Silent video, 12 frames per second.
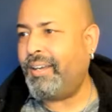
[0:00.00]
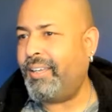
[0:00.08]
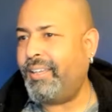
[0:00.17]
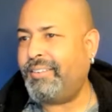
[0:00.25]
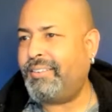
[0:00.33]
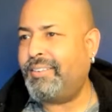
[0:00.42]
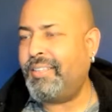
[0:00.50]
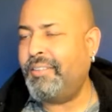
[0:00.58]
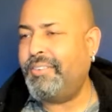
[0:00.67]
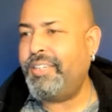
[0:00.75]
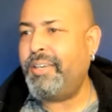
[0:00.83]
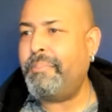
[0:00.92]
person
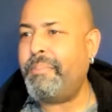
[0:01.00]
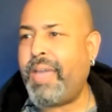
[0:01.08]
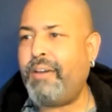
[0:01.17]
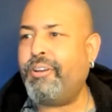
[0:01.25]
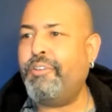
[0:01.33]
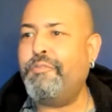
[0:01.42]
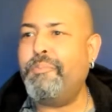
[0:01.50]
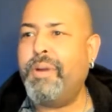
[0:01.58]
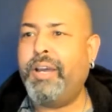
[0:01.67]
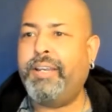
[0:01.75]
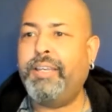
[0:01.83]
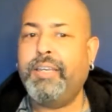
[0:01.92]
winning all these
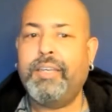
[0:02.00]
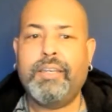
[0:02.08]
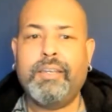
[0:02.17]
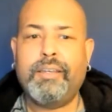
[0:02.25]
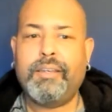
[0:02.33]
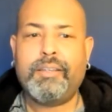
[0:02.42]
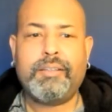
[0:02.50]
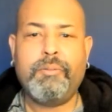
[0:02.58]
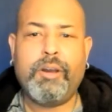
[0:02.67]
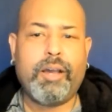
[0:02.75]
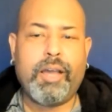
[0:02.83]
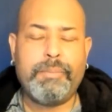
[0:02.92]
big awards.
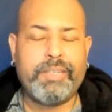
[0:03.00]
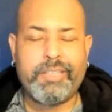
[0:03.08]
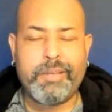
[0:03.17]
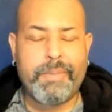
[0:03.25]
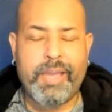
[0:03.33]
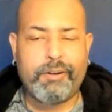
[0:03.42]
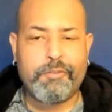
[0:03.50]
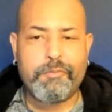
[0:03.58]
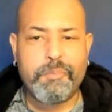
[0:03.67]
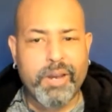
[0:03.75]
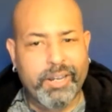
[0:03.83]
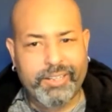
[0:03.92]
Well, I mean, the amount of
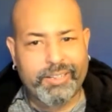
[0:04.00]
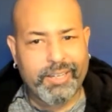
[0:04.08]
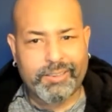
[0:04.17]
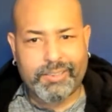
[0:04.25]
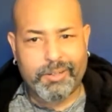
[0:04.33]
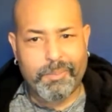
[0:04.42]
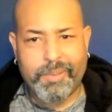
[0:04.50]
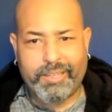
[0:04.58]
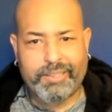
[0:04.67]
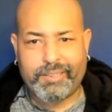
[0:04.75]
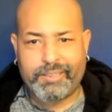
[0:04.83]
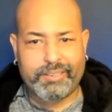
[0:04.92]
money that they're
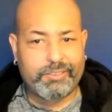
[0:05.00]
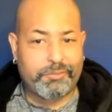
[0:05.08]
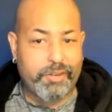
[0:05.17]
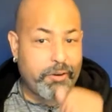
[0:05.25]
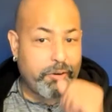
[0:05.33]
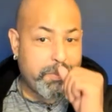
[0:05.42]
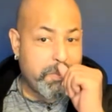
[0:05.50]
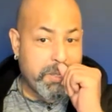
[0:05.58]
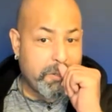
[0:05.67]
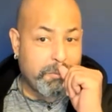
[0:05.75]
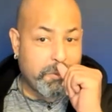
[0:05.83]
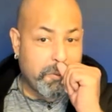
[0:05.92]
making is very minimal.